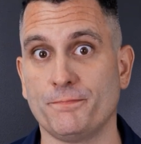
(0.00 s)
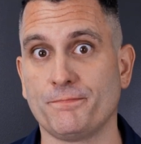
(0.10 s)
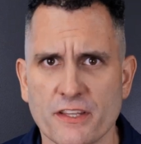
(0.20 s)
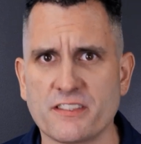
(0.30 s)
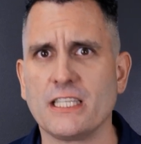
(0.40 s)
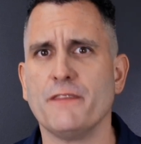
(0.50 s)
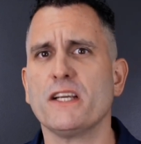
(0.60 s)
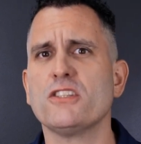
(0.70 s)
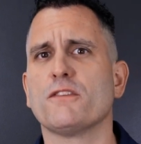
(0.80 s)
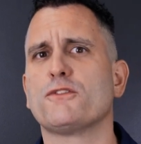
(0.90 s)
The
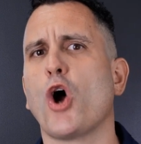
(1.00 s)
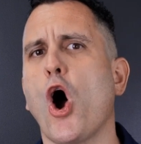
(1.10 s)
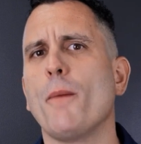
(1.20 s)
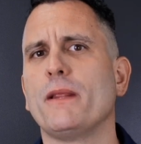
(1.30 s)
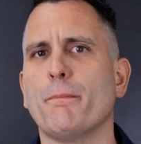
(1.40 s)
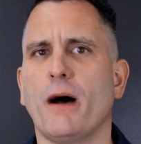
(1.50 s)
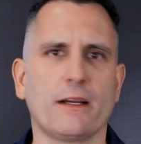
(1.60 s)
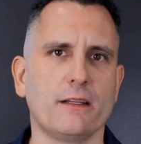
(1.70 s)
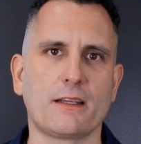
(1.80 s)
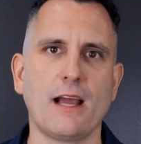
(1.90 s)
significance of time in the
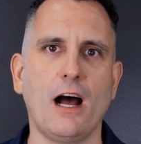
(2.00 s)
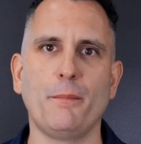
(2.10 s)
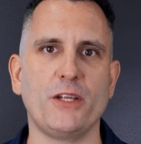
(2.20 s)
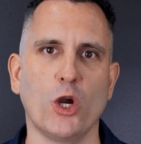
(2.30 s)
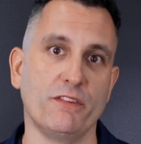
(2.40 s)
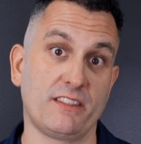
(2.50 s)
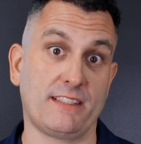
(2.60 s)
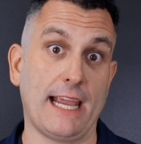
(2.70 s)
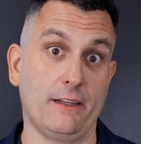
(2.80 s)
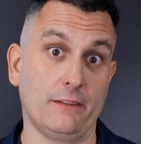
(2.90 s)
market can't be
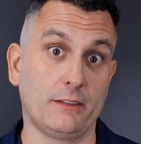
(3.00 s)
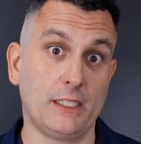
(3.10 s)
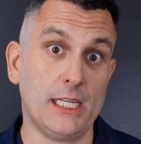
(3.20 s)
overstated.